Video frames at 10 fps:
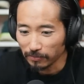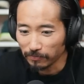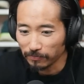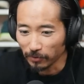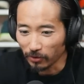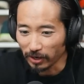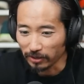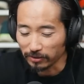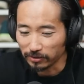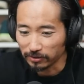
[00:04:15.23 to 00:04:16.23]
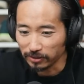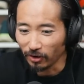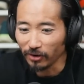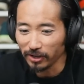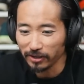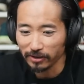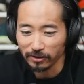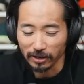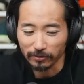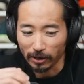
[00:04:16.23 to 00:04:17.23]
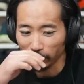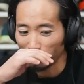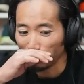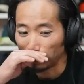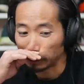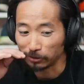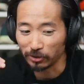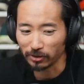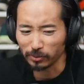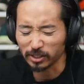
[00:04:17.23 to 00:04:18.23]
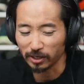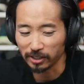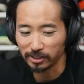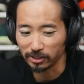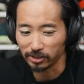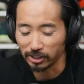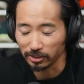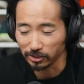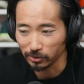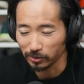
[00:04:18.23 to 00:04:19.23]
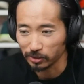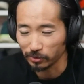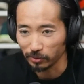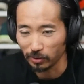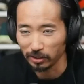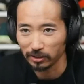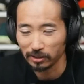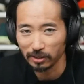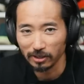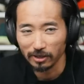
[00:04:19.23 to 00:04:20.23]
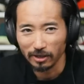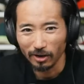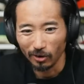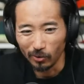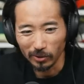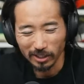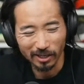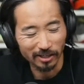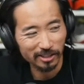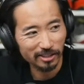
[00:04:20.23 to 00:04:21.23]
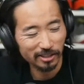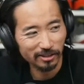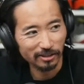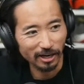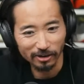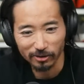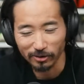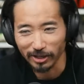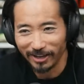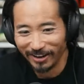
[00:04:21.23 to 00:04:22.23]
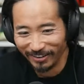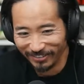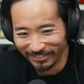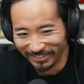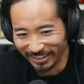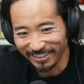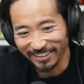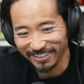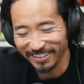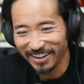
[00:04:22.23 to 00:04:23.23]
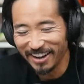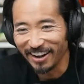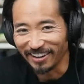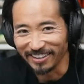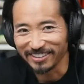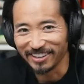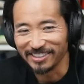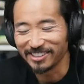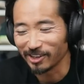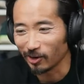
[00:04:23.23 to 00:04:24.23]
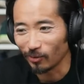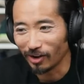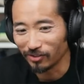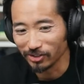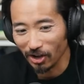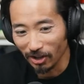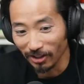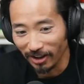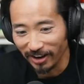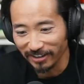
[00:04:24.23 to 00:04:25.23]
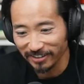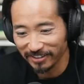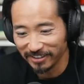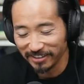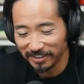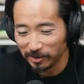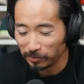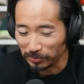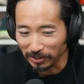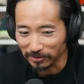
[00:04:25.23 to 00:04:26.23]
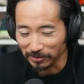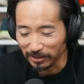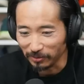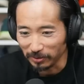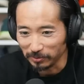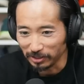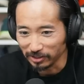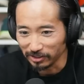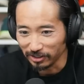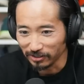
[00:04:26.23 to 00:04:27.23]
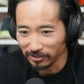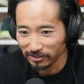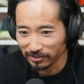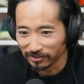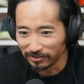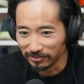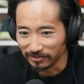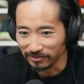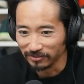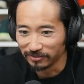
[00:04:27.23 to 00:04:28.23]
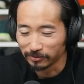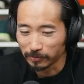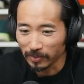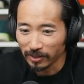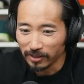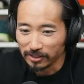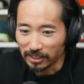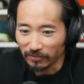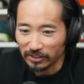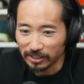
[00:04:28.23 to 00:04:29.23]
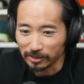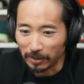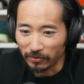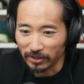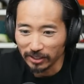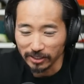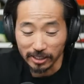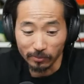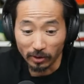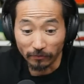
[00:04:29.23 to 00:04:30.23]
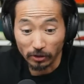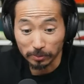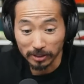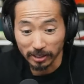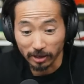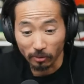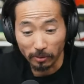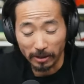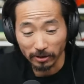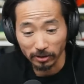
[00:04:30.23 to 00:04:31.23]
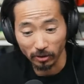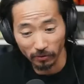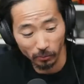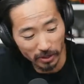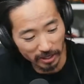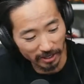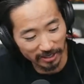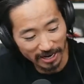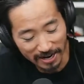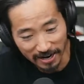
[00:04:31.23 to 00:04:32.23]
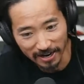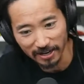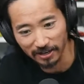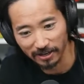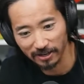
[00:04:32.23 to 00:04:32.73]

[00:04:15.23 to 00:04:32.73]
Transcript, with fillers: Mm, all right. Yeah, oh, yeah, yeah. Okay. I don't remember here. said New York was Honey Stinger Gels in 2021. Oh, was it Honey Stinger? I don't know that. I like I like the Honey Stinger waffles a lot, but I don't know that I would want the gels. Hmm. Stephanie says my relay team won first place at the Carmel Marathon over the weekend. Yeah.